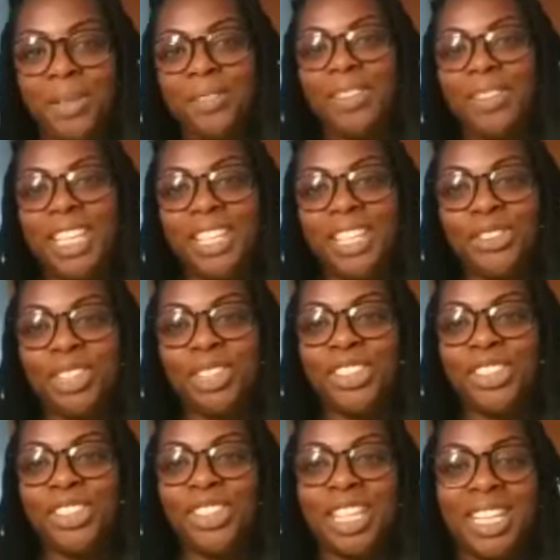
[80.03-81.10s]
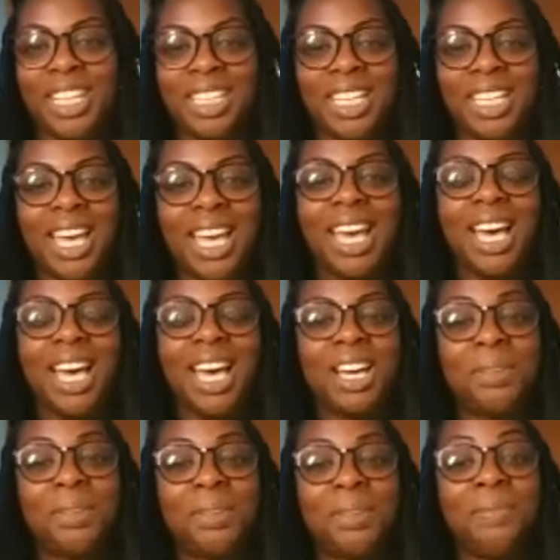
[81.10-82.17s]
for the introduction.
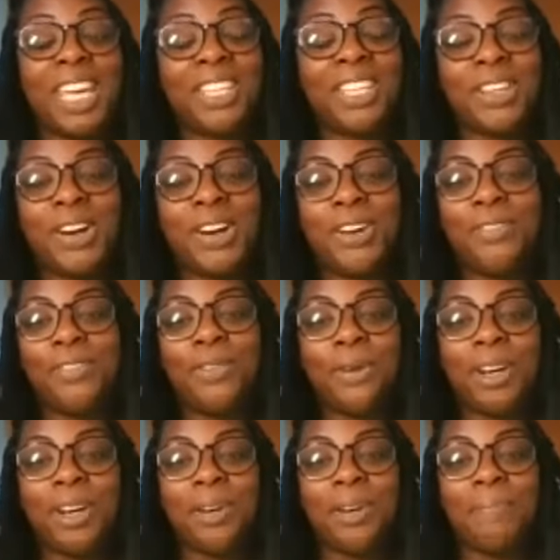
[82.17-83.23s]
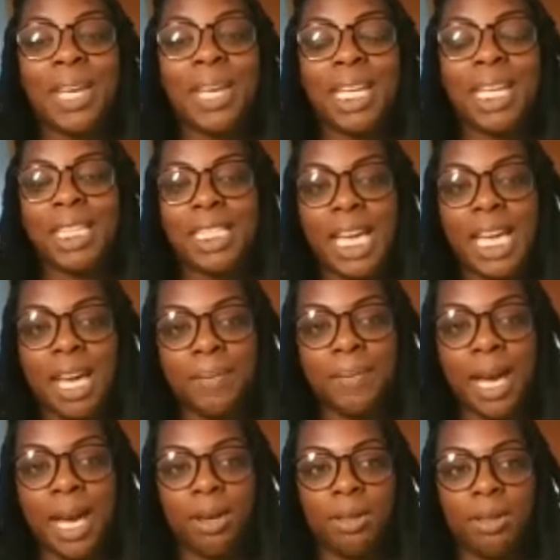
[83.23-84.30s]
Um, thank you all for making the time
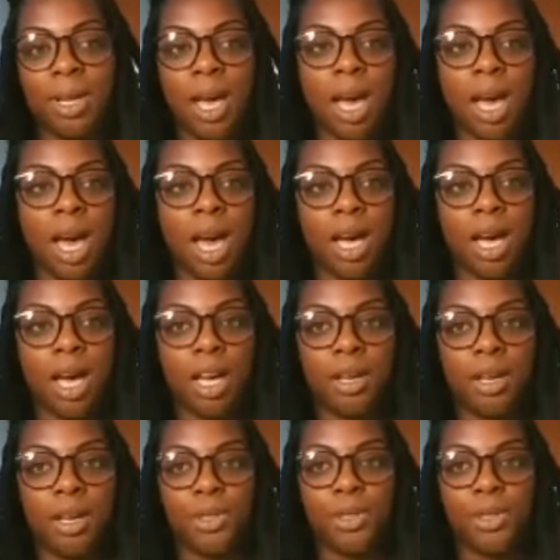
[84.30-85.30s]
out um,